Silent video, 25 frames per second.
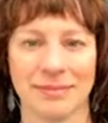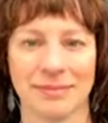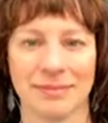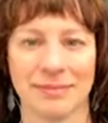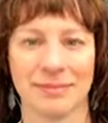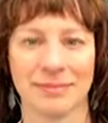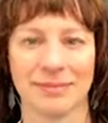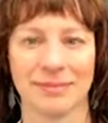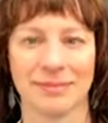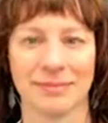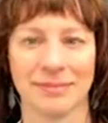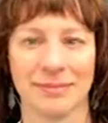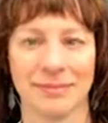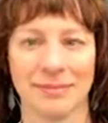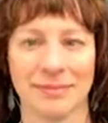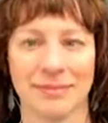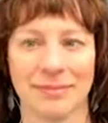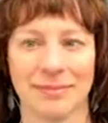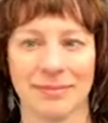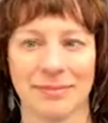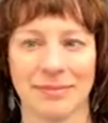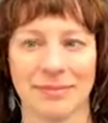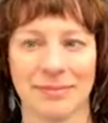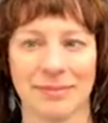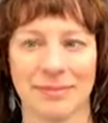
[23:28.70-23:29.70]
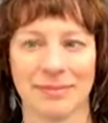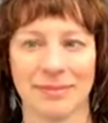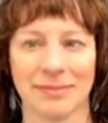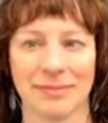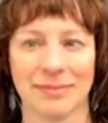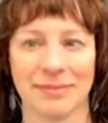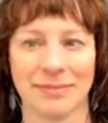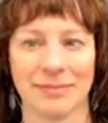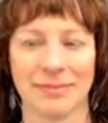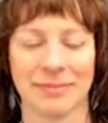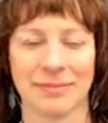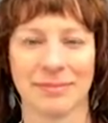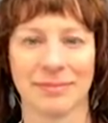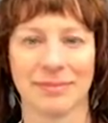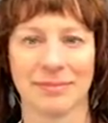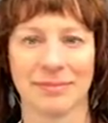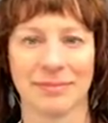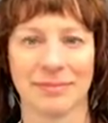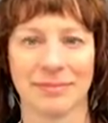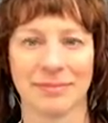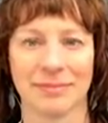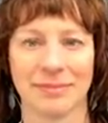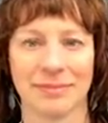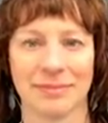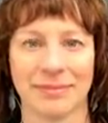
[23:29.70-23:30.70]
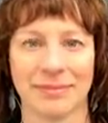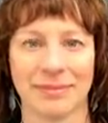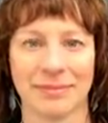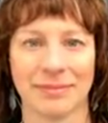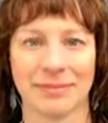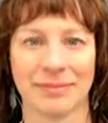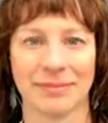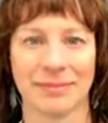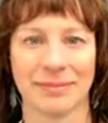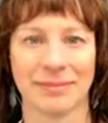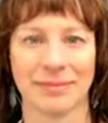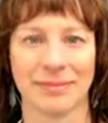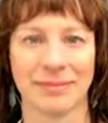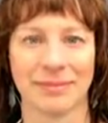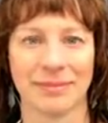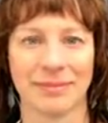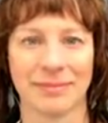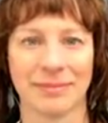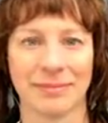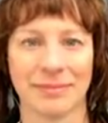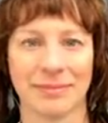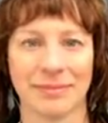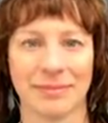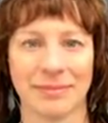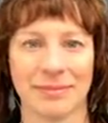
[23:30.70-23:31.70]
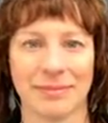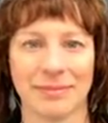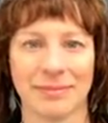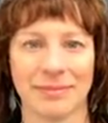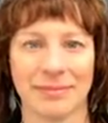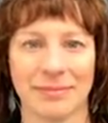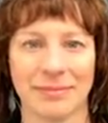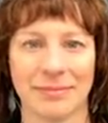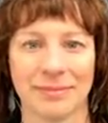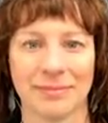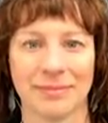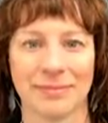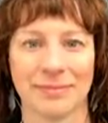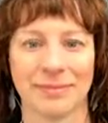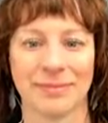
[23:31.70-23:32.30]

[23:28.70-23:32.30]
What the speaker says: (not speaking)